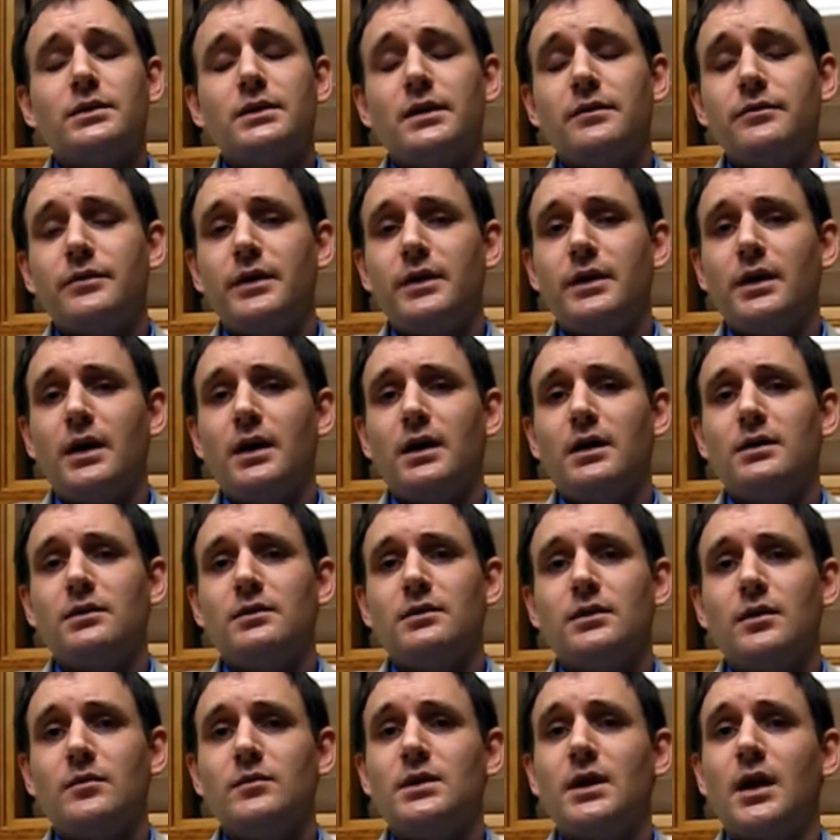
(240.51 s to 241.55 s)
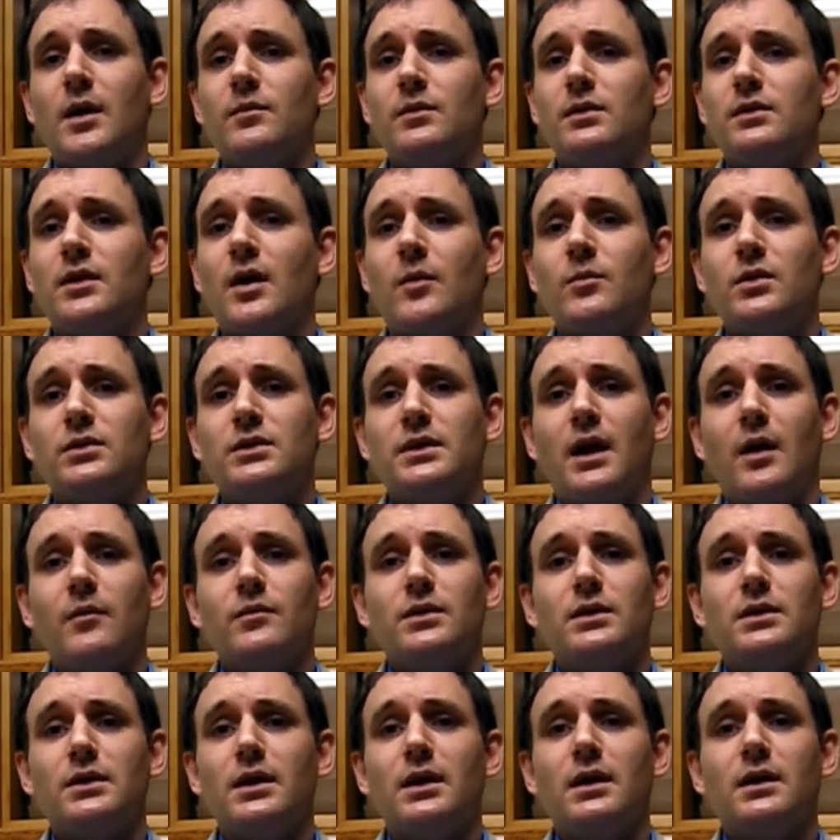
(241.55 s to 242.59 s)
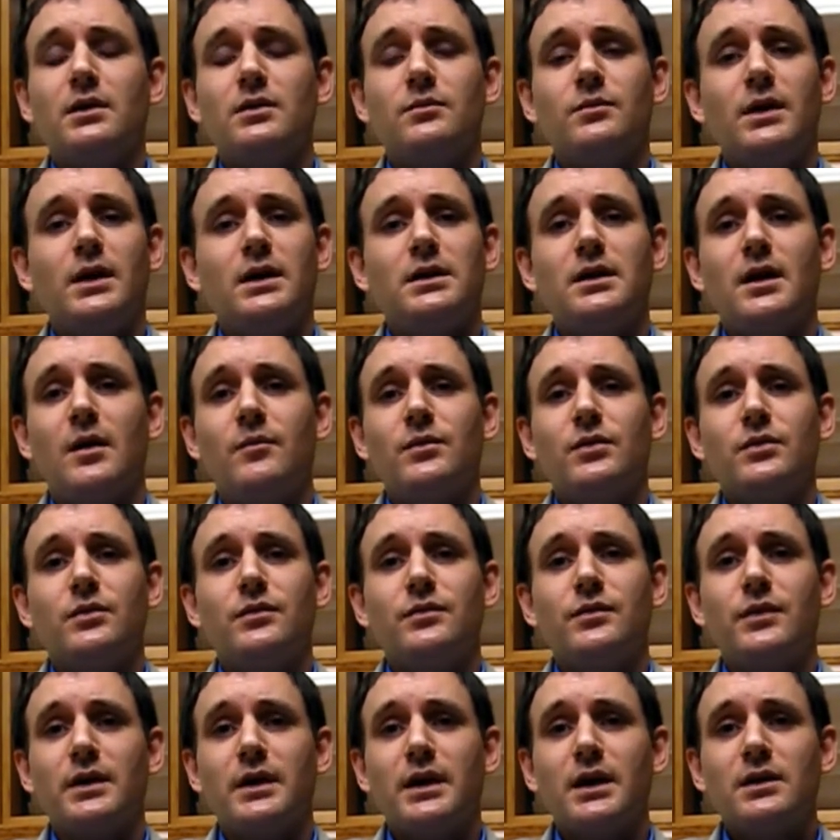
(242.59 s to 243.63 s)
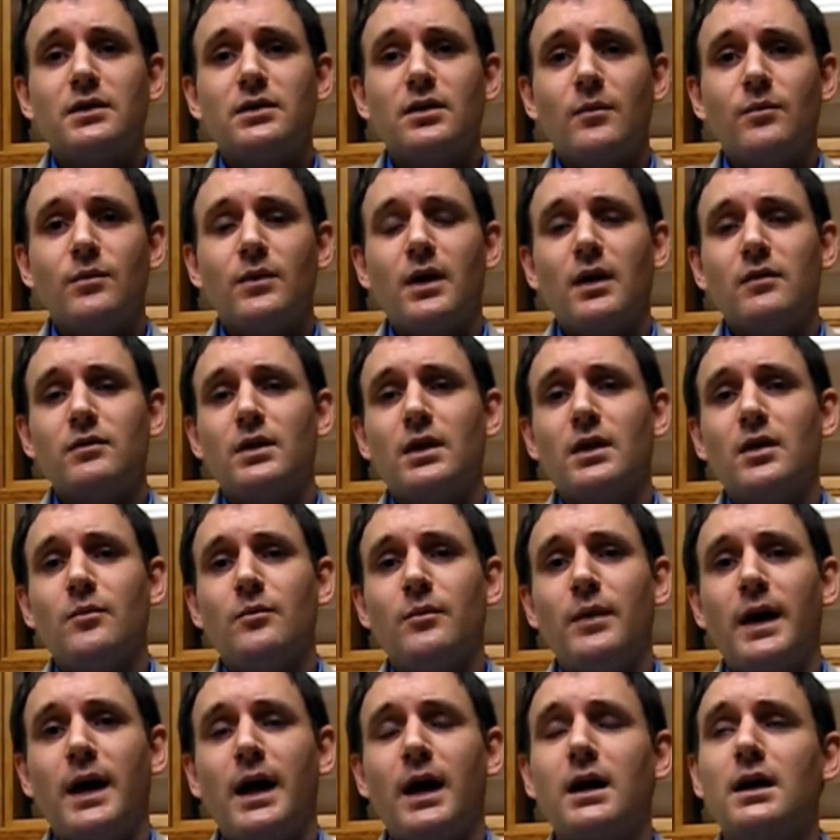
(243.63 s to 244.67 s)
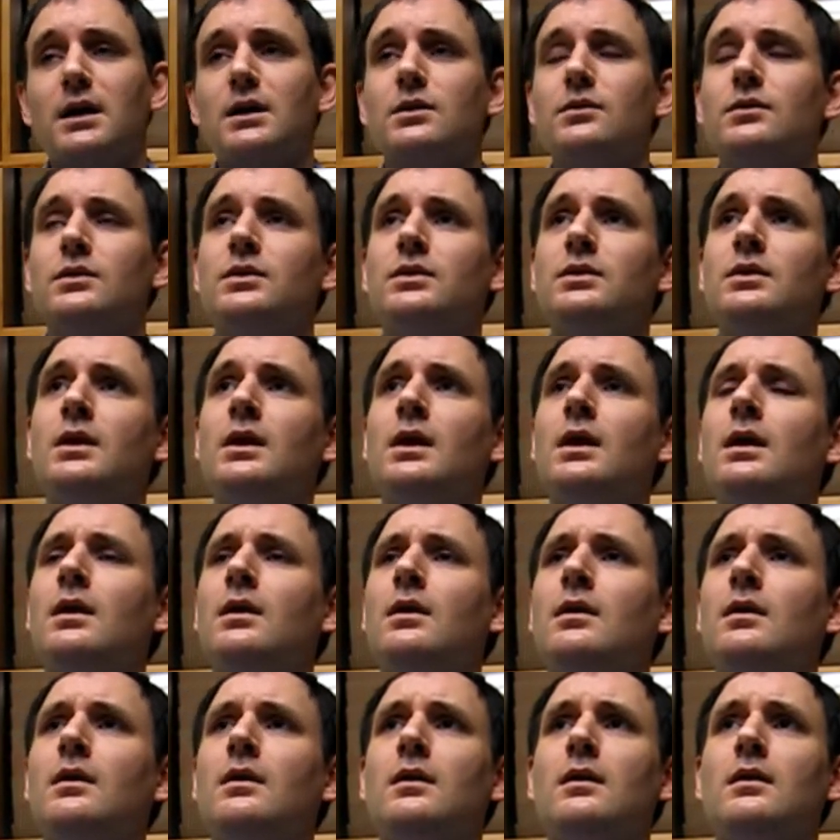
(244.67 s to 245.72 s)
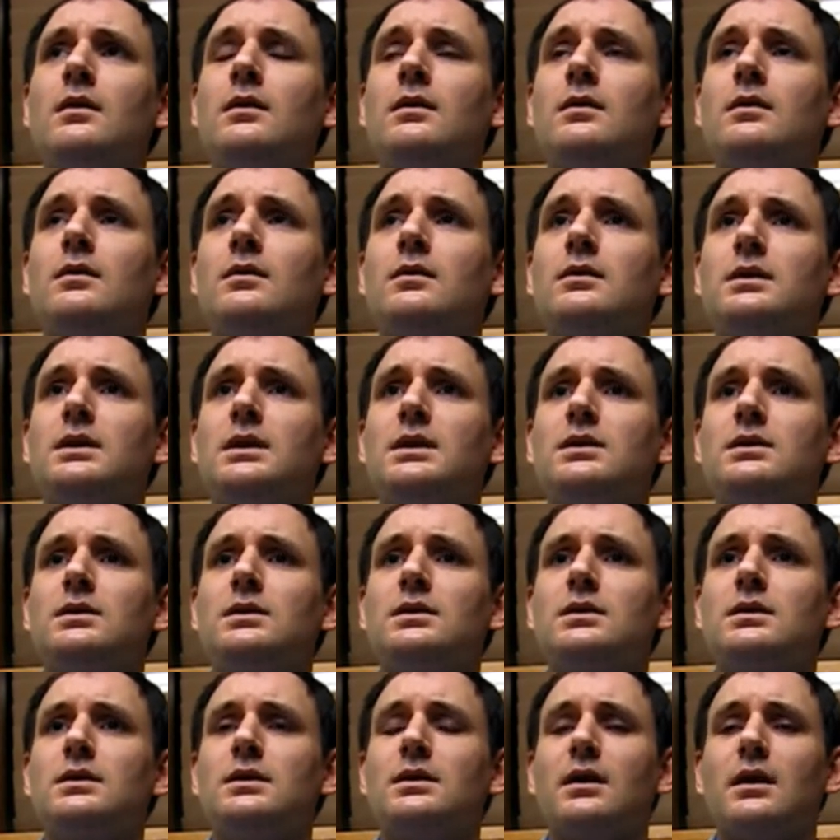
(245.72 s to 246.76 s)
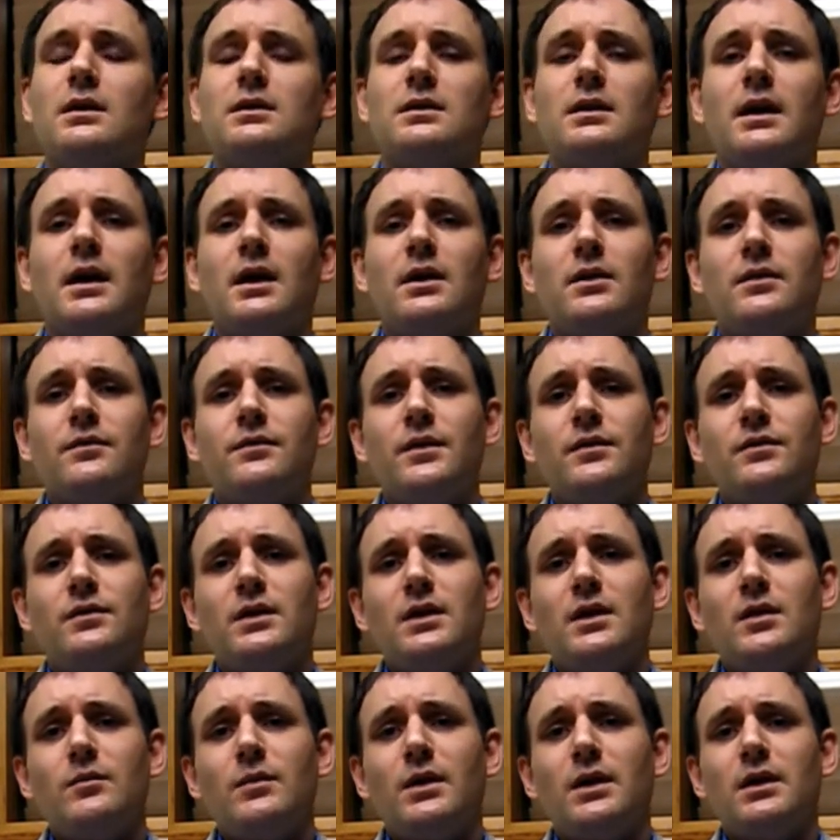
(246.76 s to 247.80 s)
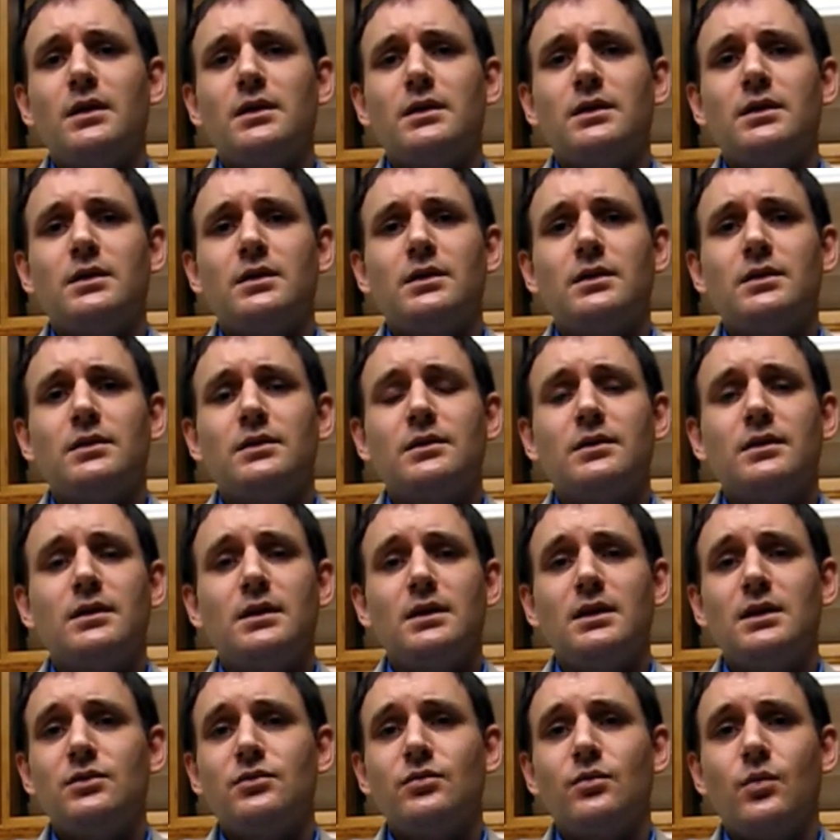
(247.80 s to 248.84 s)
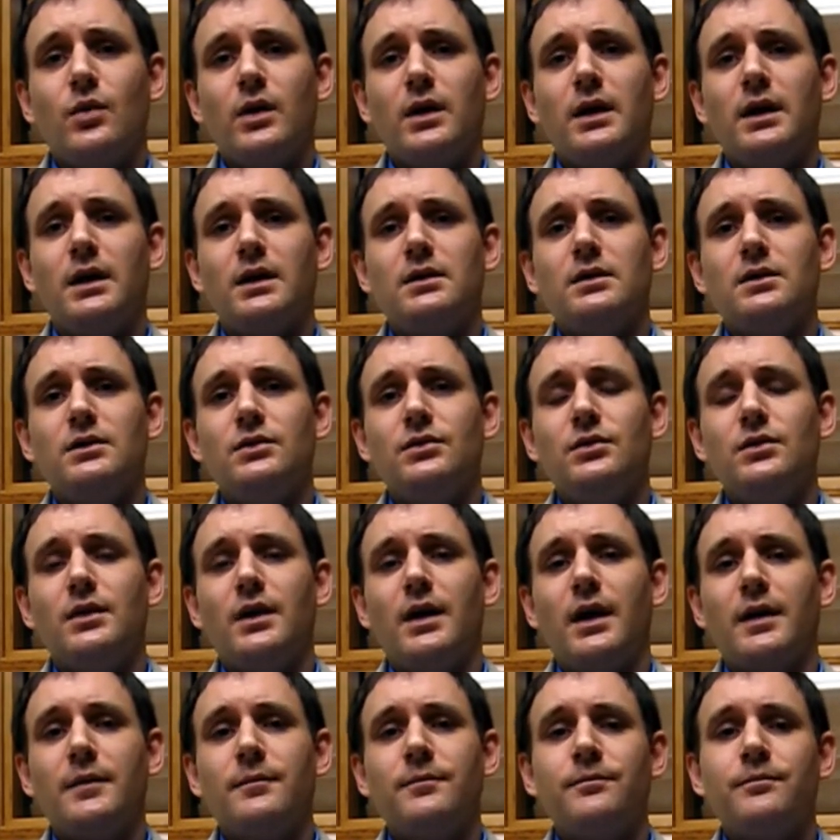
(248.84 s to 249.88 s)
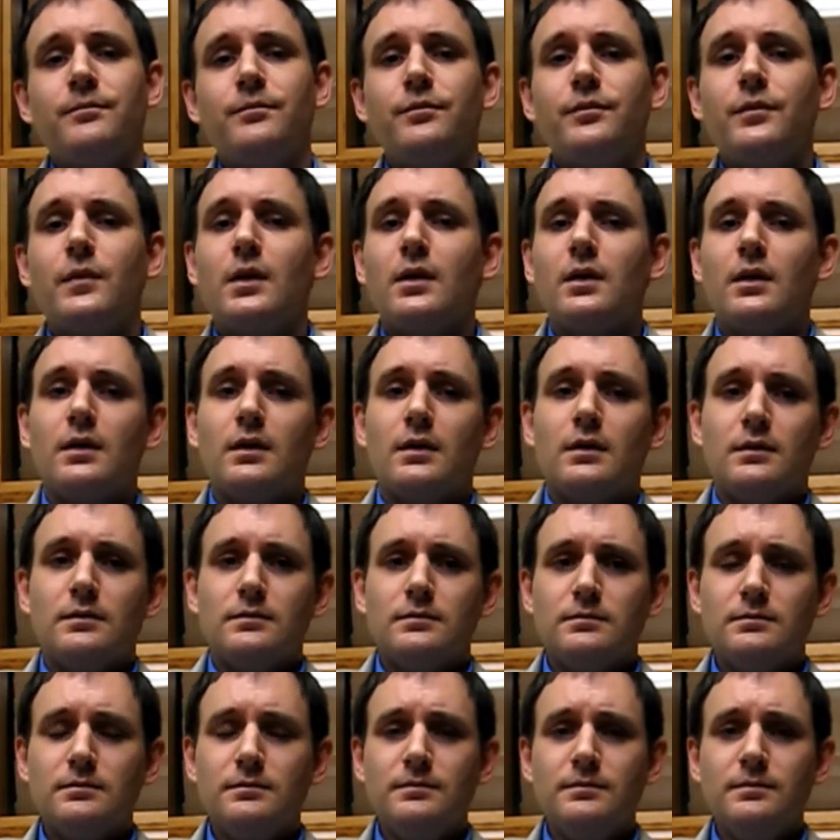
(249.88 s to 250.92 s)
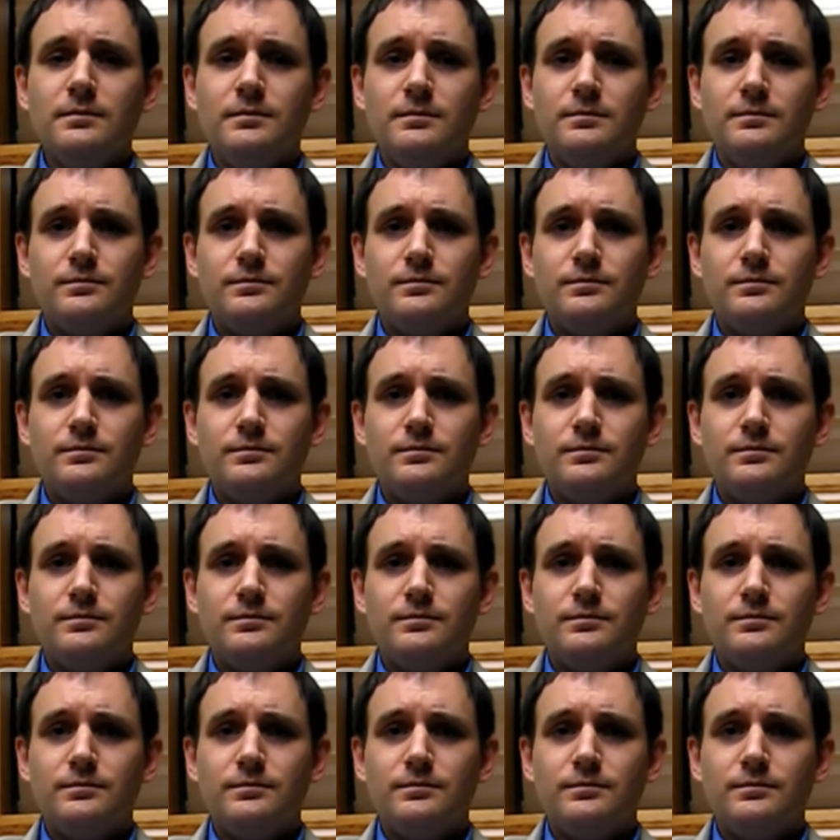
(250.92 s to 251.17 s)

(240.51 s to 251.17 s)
every day, sometimes a couple times a day, because many times I would forget something, have to come back, and it was you know, at least a, a 10 or 15 minutes each way to do that.